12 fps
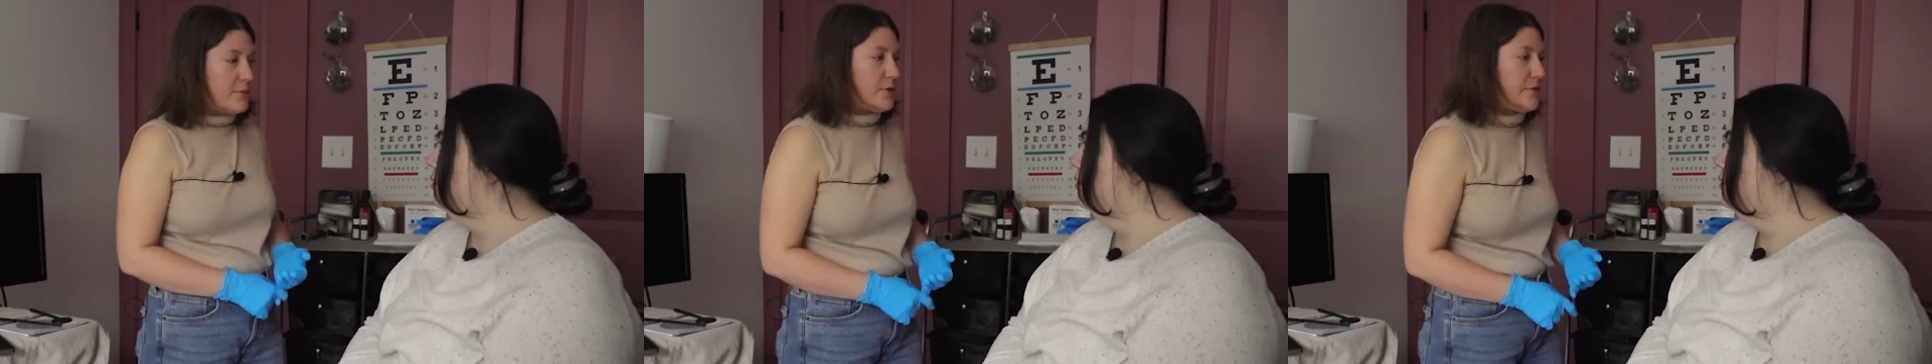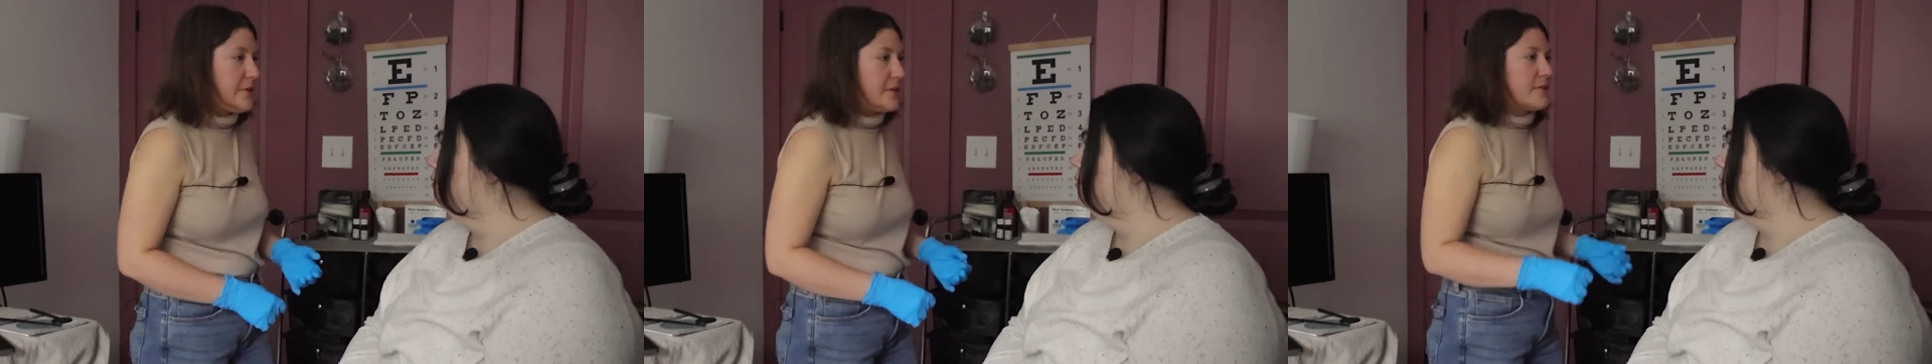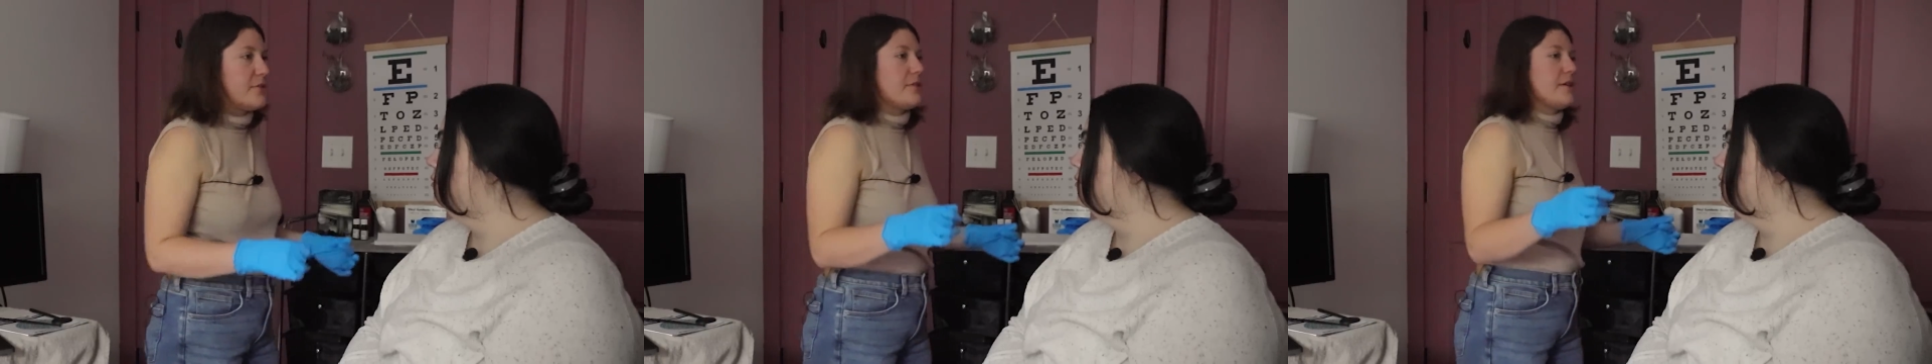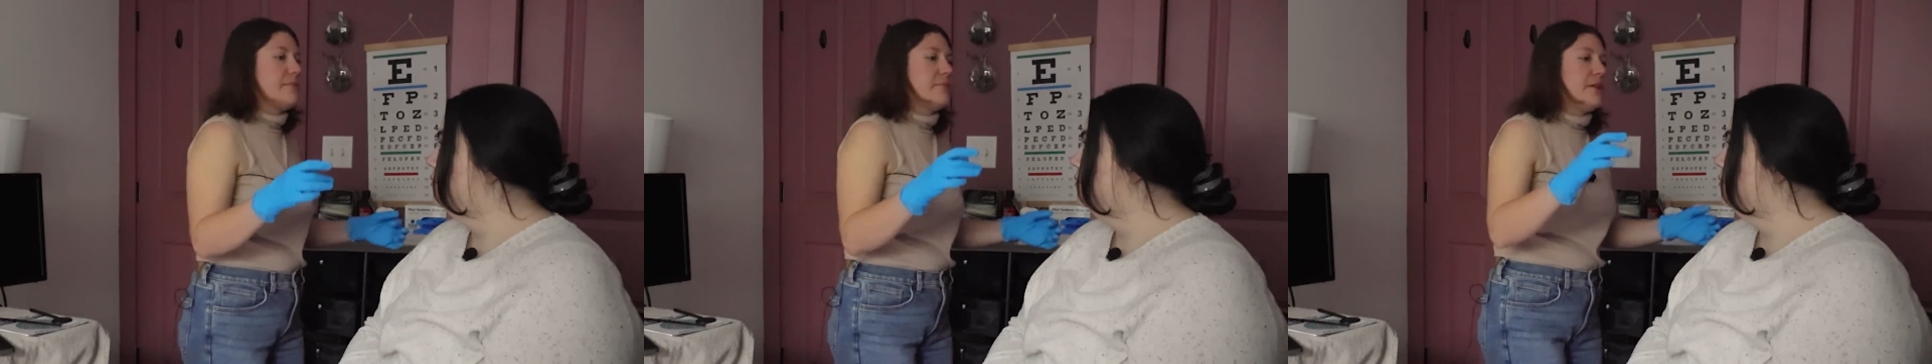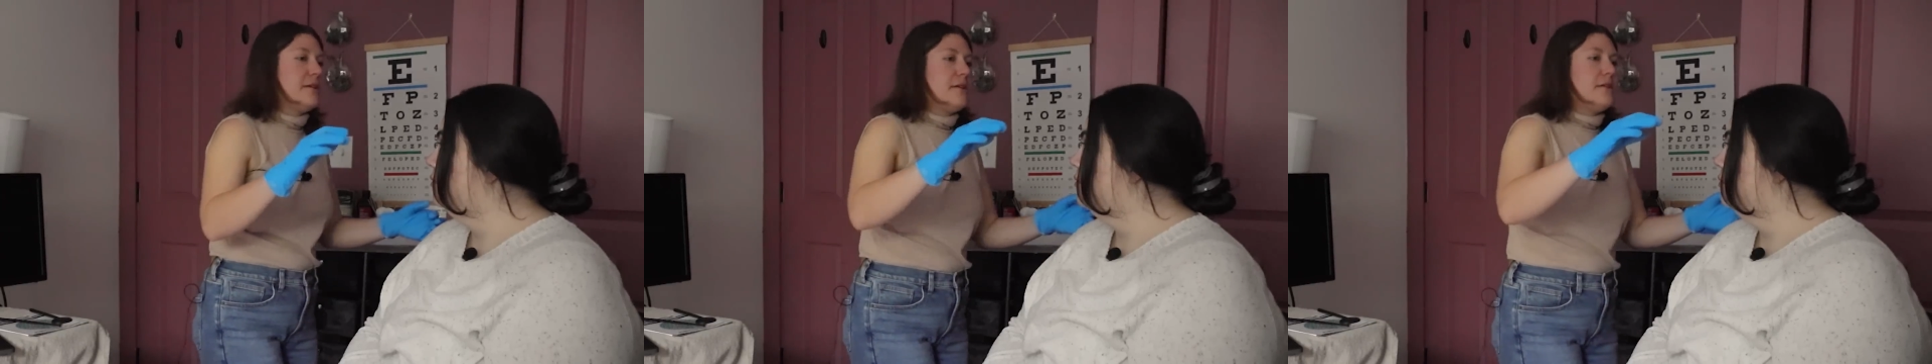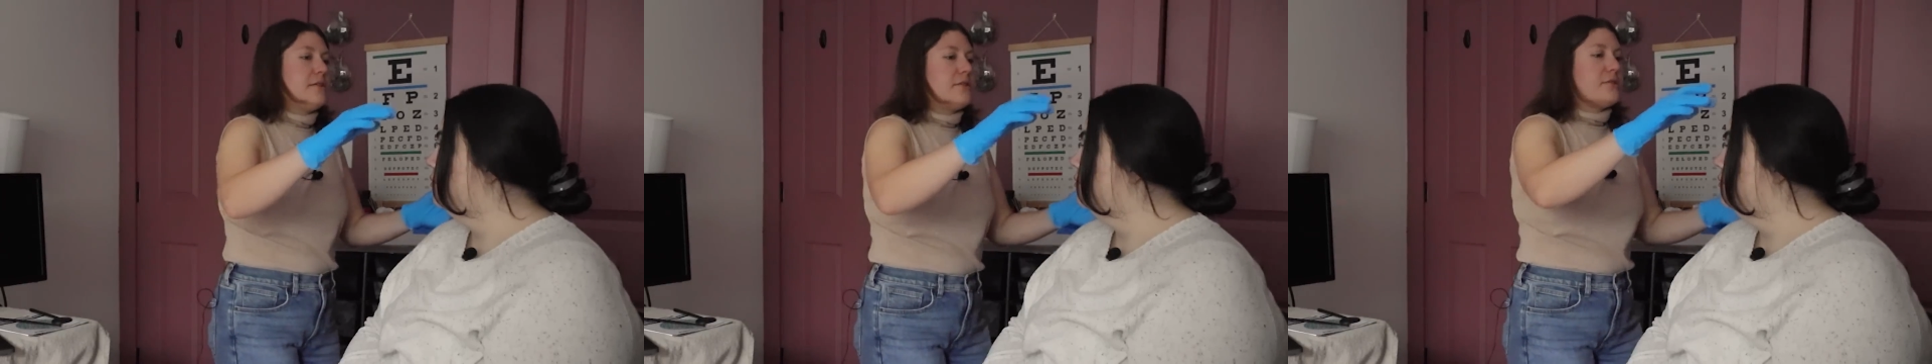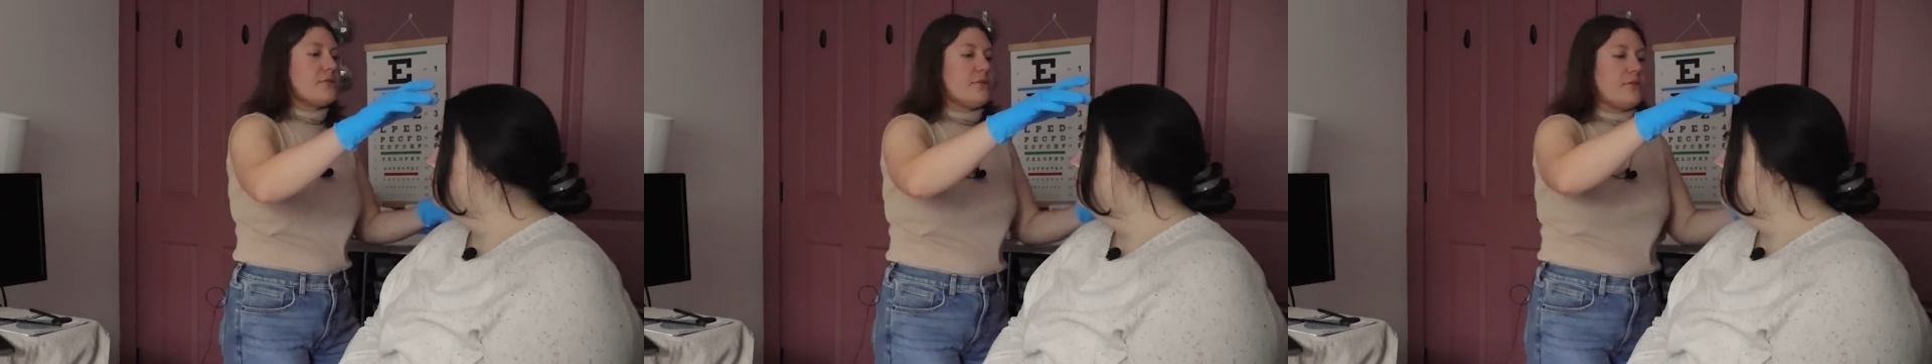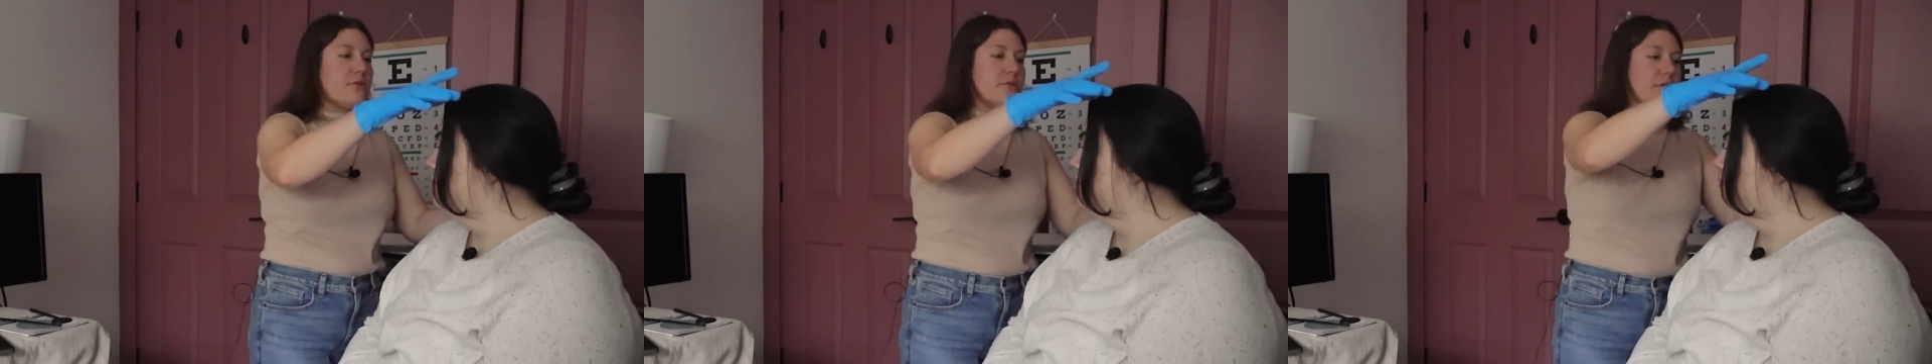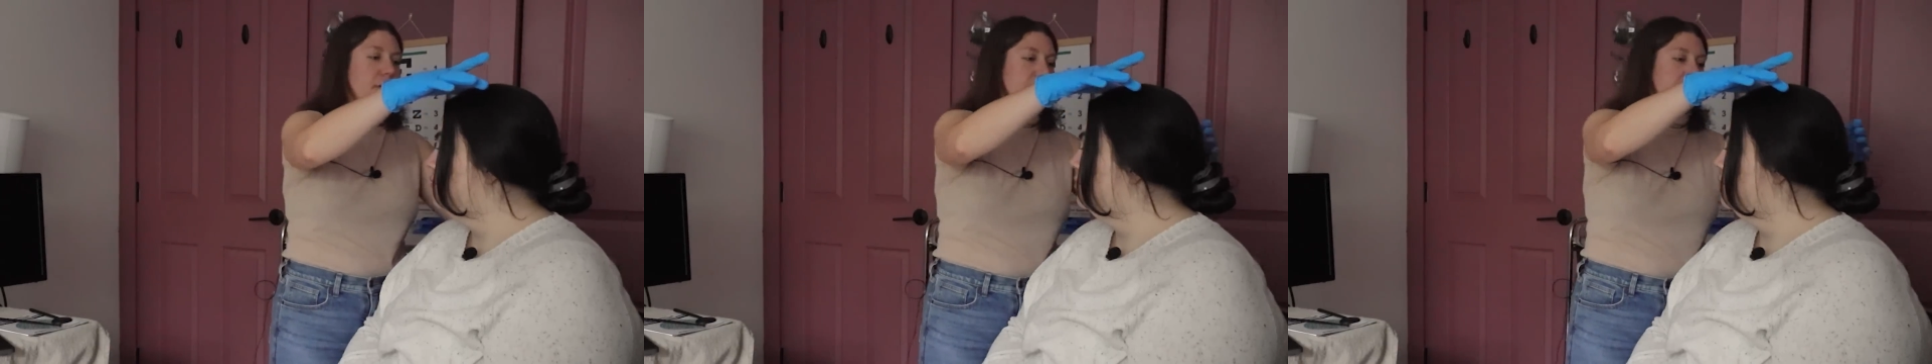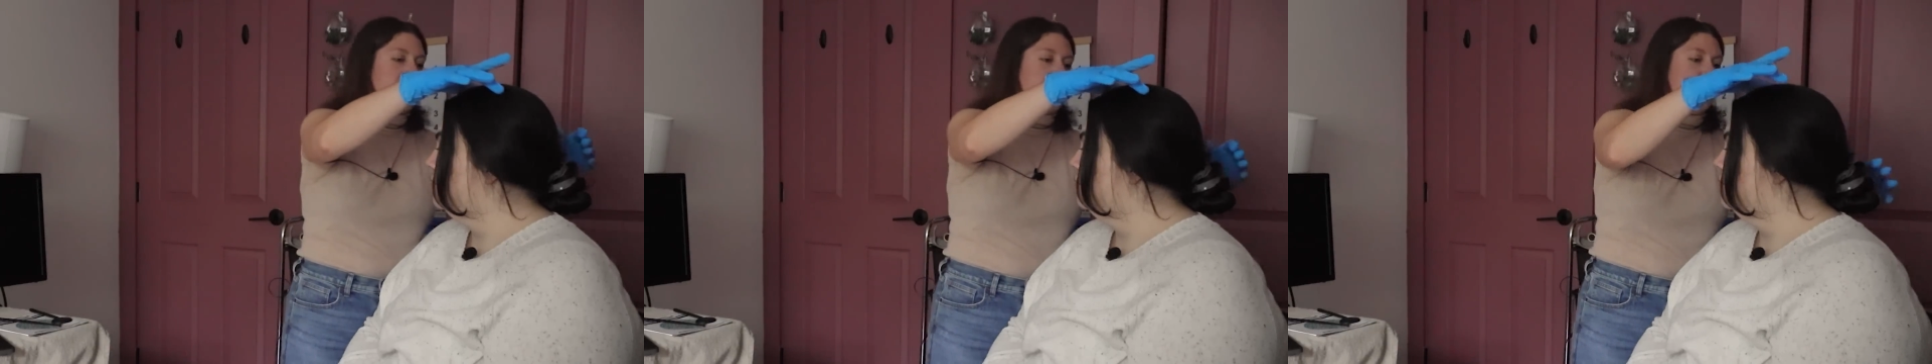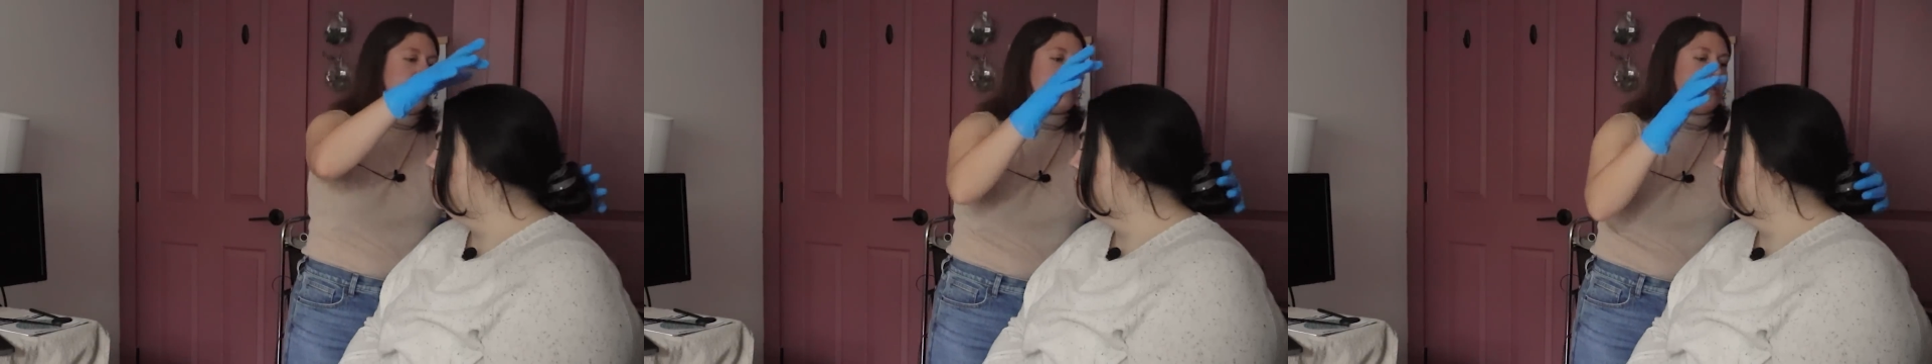Perfect, okay. So I'm going to look at